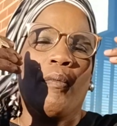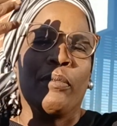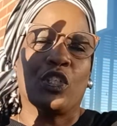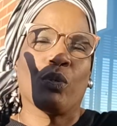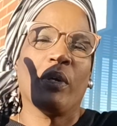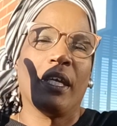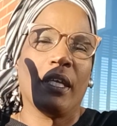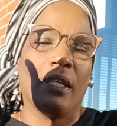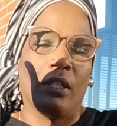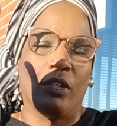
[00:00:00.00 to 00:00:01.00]

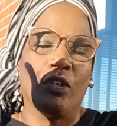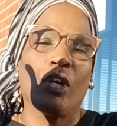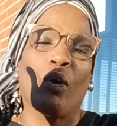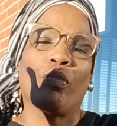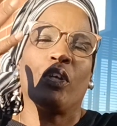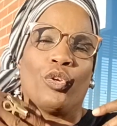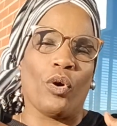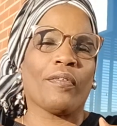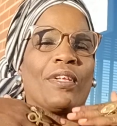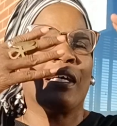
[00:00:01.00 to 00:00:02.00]
between the
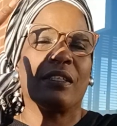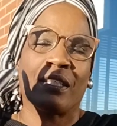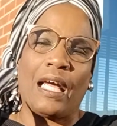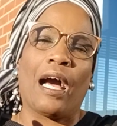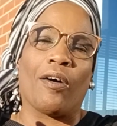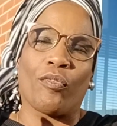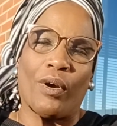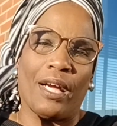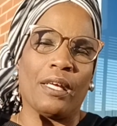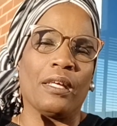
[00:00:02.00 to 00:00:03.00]
North and the South,
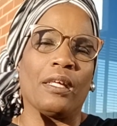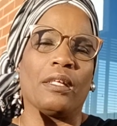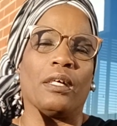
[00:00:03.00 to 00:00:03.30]
right?